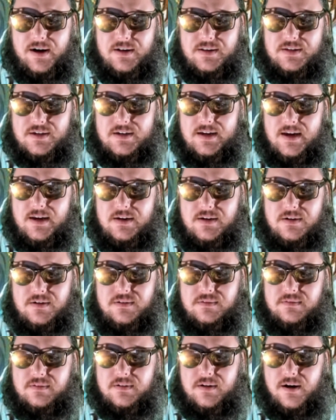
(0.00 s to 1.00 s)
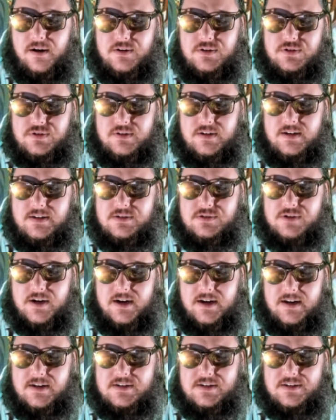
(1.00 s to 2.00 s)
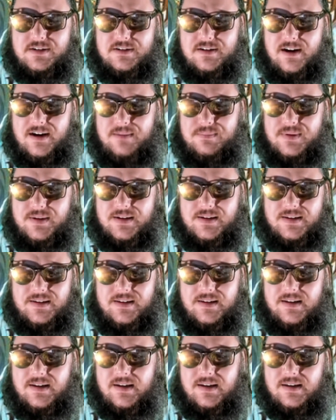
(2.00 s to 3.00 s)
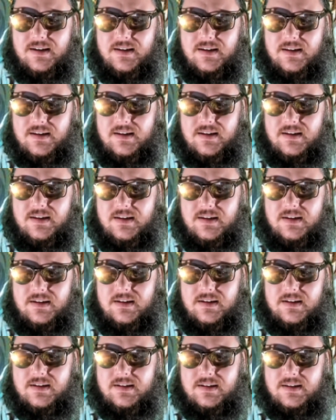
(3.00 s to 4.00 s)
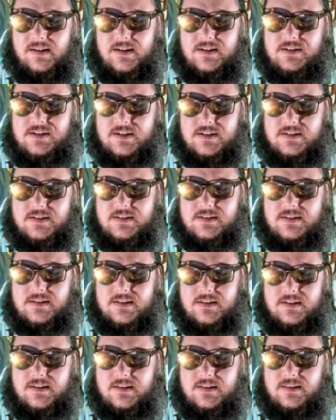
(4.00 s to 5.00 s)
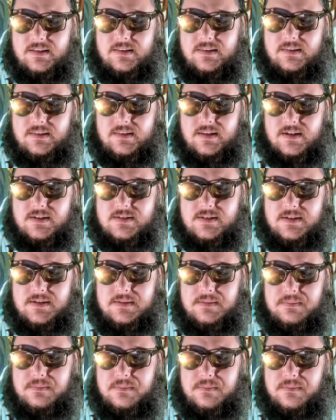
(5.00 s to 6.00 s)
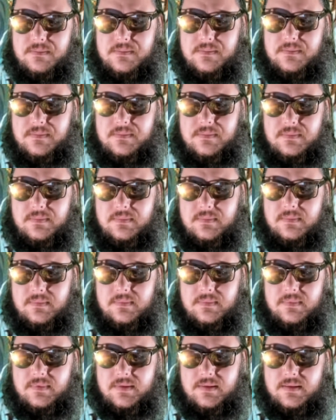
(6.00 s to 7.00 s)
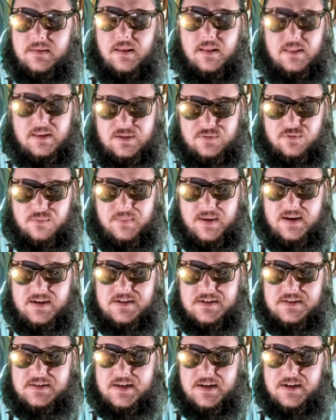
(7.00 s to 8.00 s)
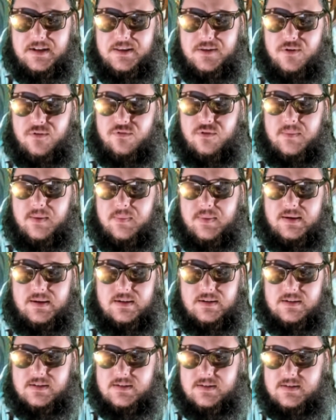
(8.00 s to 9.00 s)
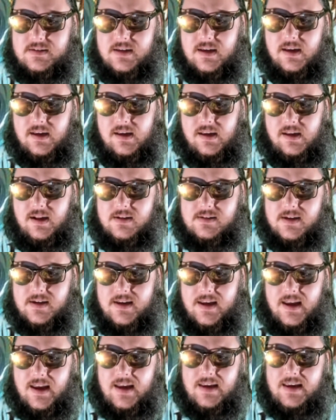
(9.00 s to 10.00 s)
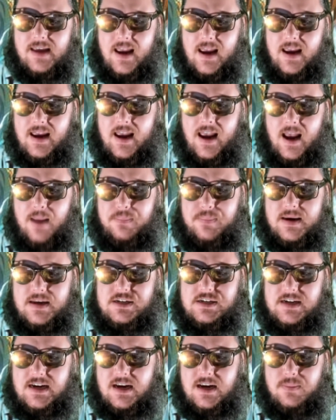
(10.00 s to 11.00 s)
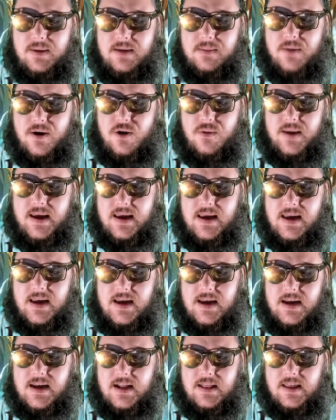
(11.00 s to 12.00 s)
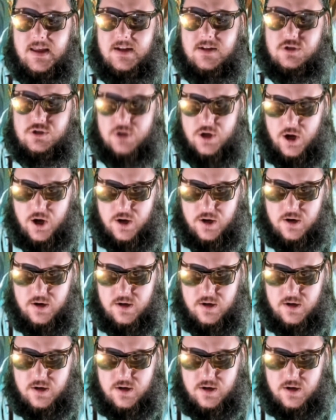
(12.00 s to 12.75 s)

tug at your heartstrings, try to get you to cry, but it just, doesn't, at least for me, just didn't do it for me because, like, yay, happy chibi moment, and then sad.